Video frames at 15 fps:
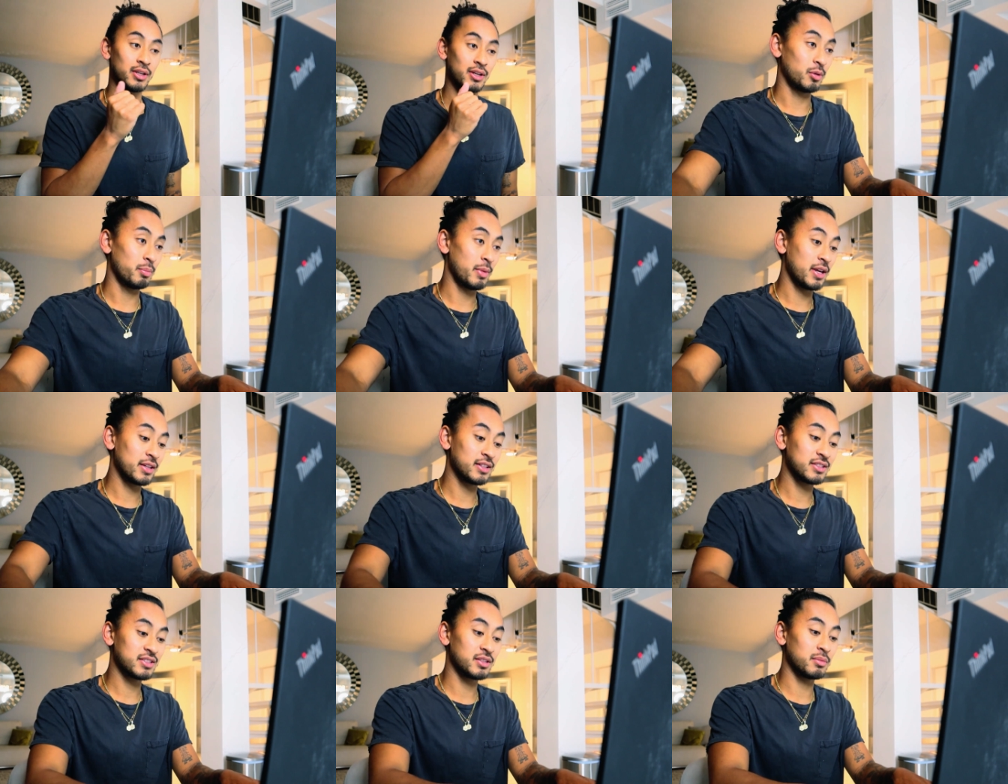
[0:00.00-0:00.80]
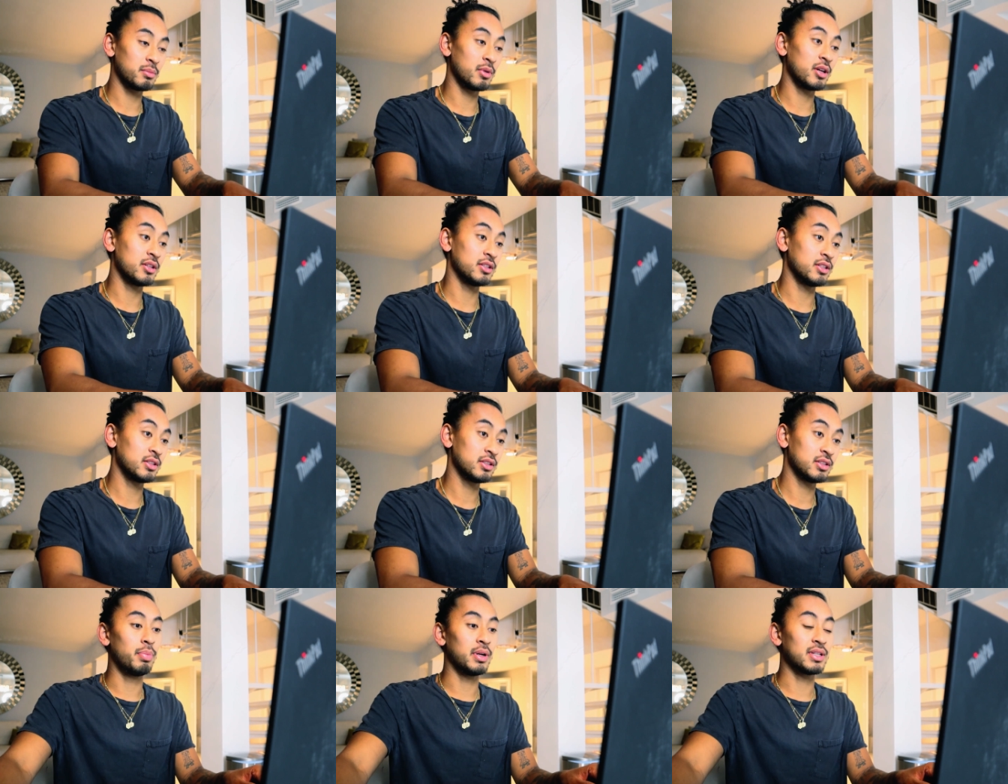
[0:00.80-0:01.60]
We're making some
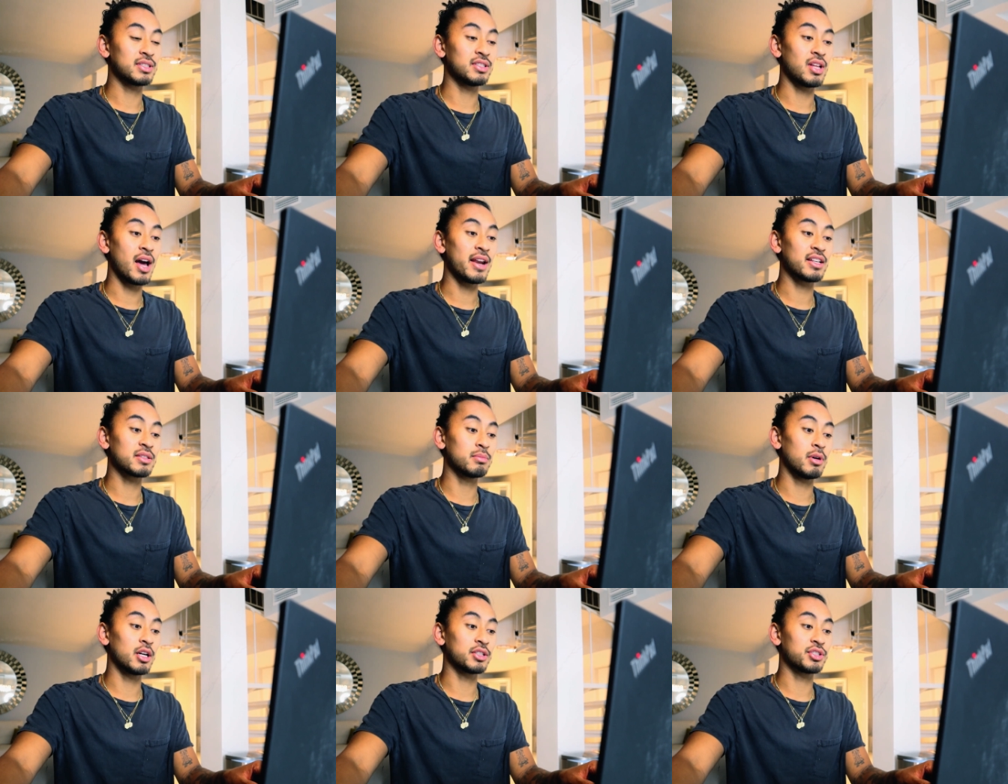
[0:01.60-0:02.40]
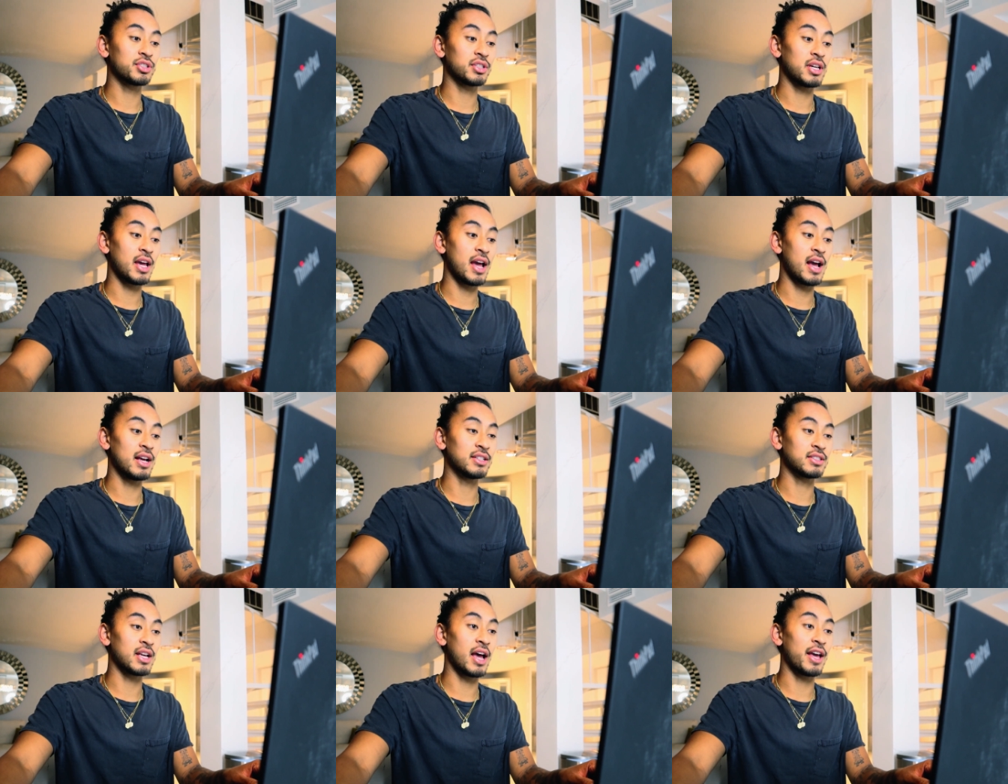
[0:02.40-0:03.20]
money, but it's not as much
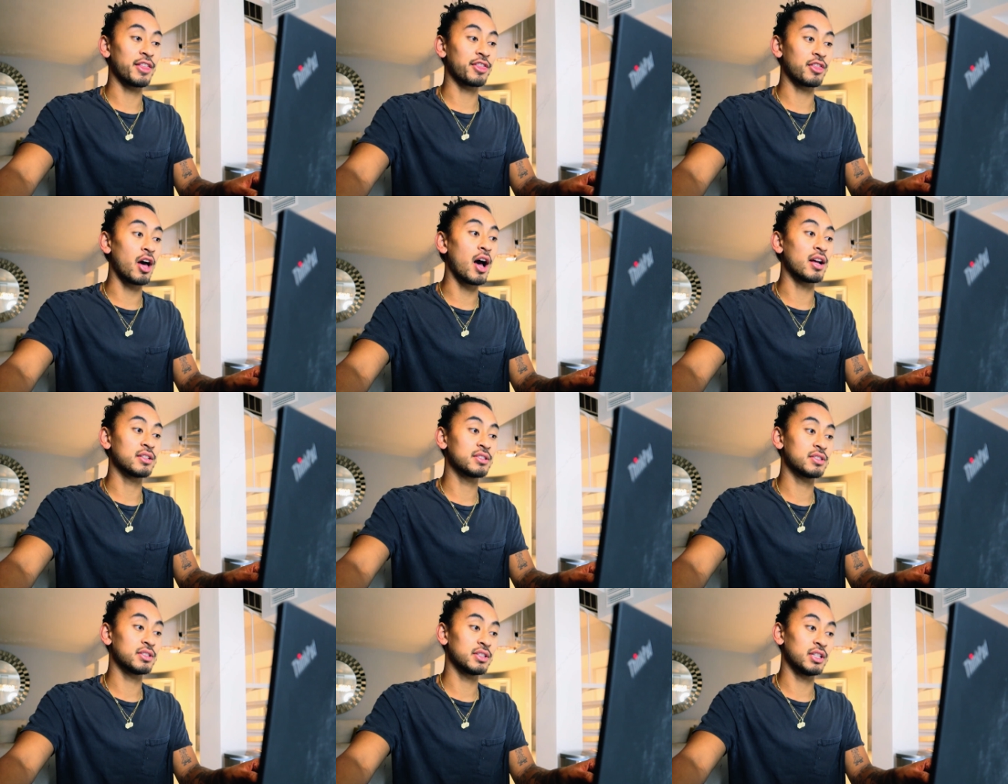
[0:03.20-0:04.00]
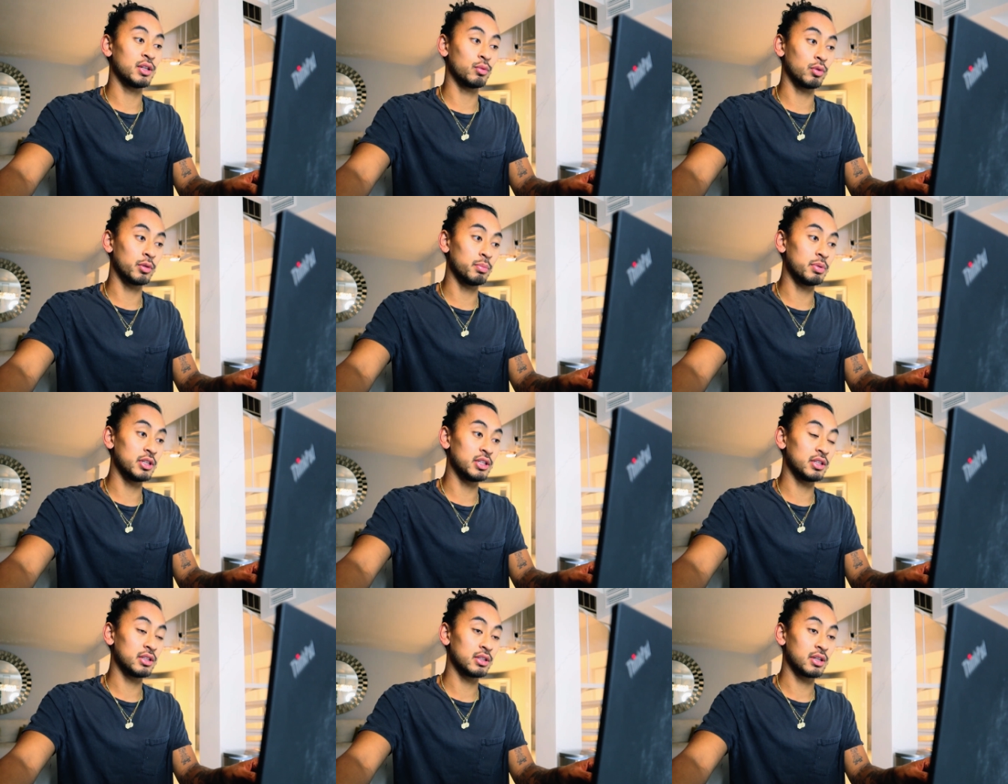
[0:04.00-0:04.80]
as I thought it would
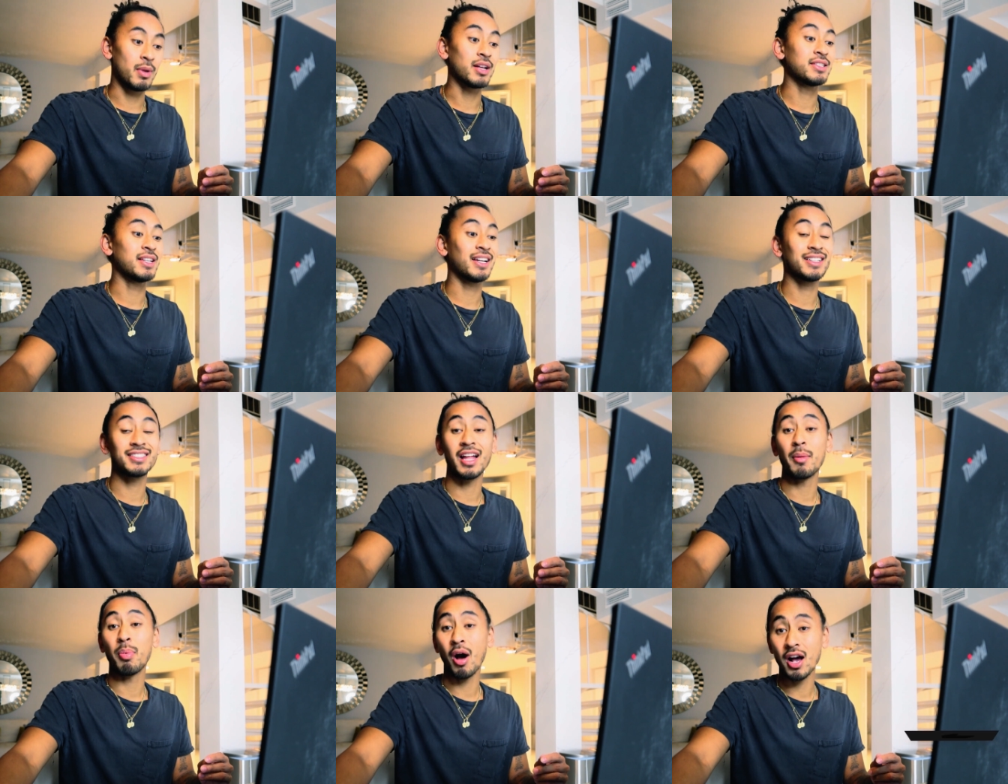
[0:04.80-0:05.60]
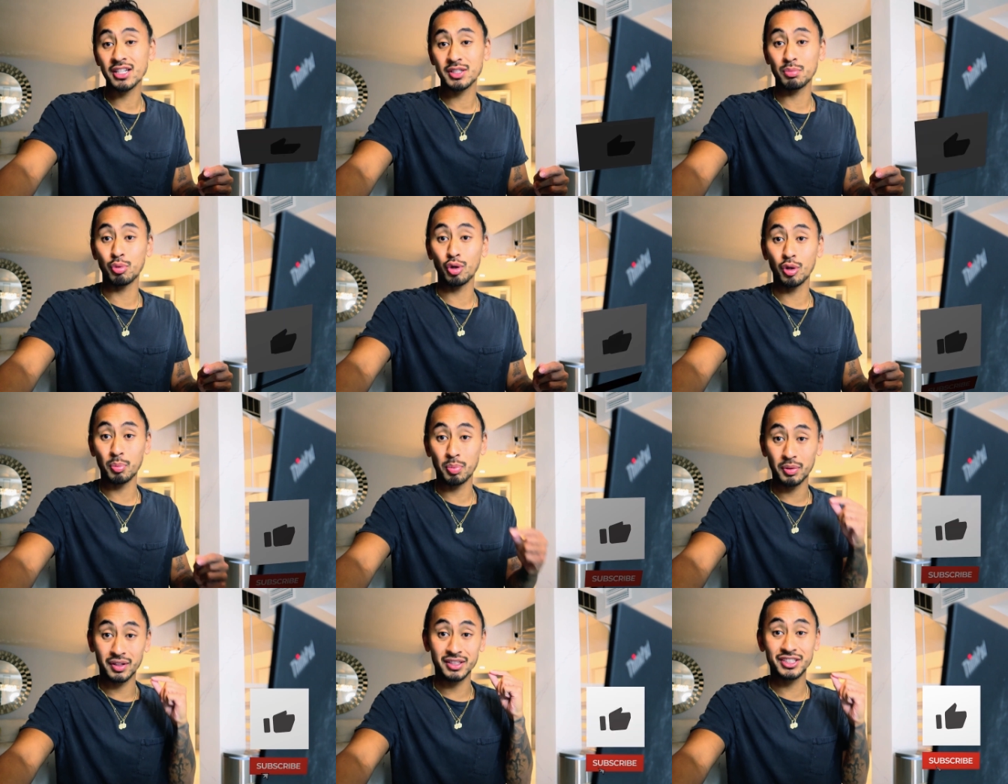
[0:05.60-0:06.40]
be. I'm not saying it's not possible,
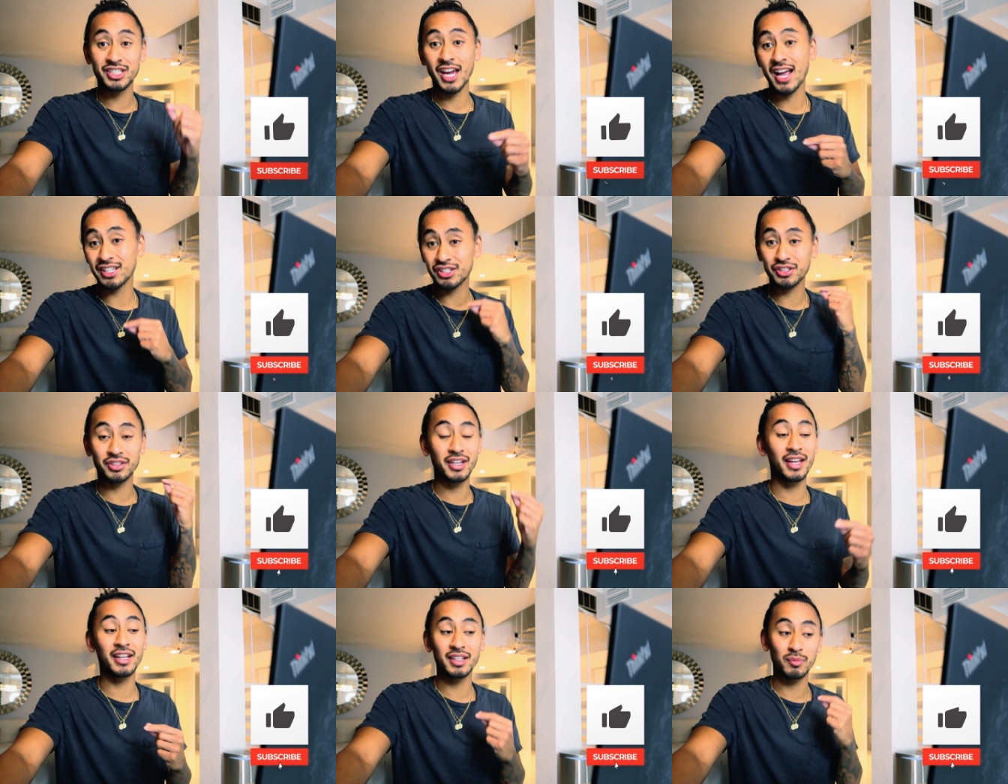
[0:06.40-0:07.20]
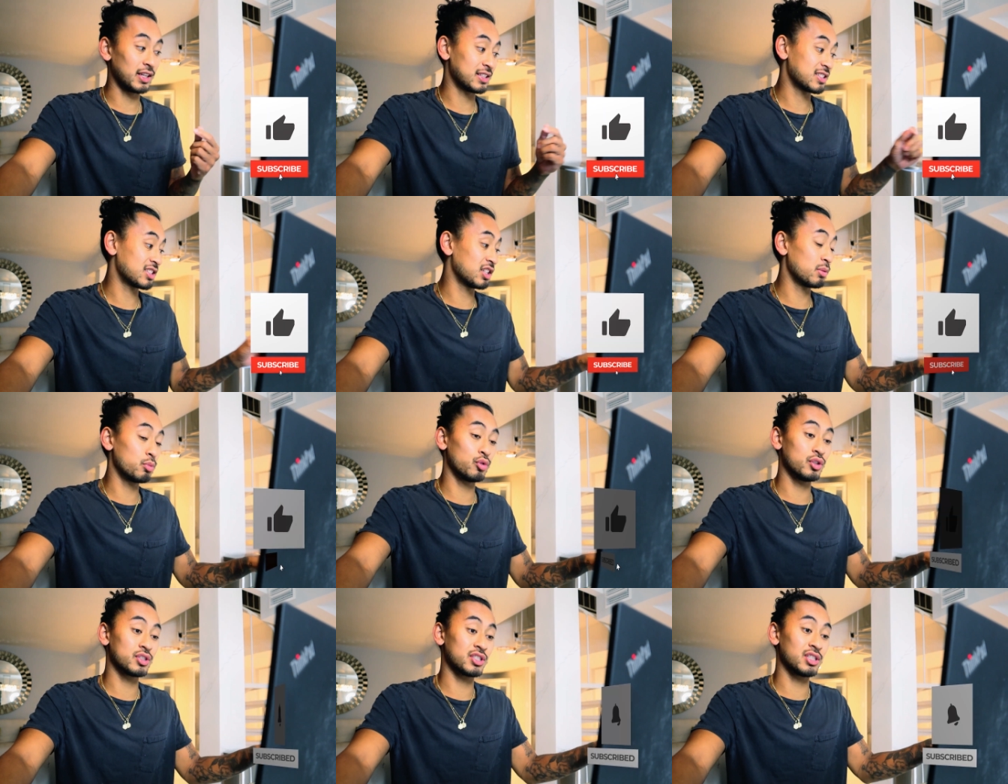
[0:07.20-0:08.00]
but the chances are getting like
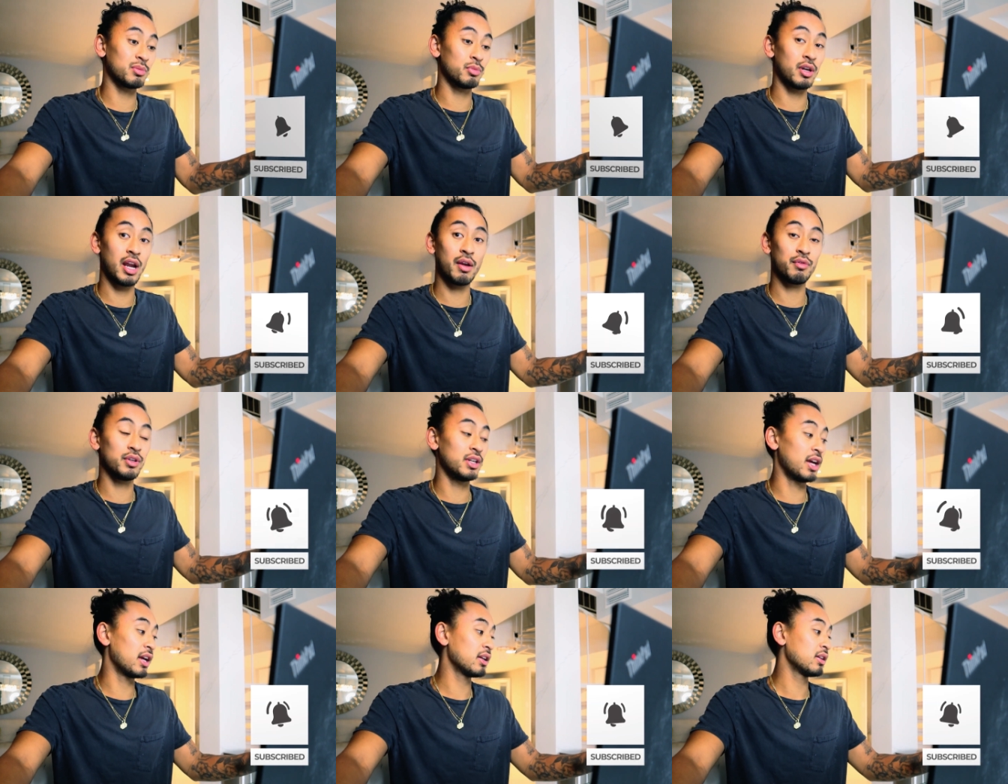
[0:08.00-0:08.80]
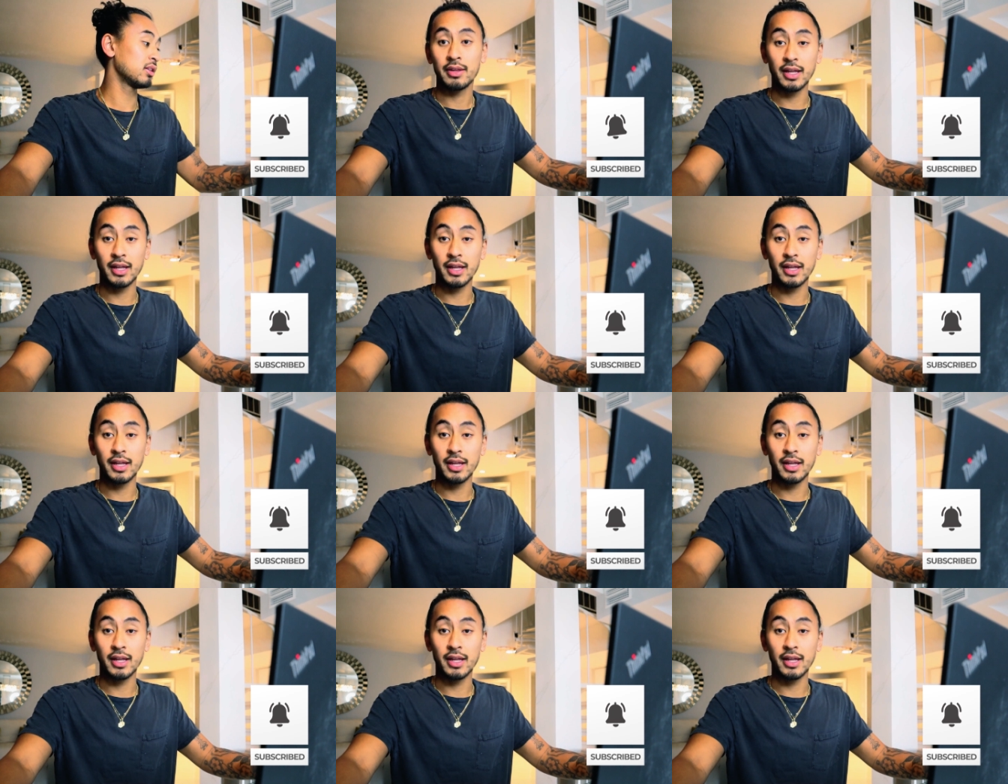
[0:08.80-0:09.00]
slimmer and slimmer every day.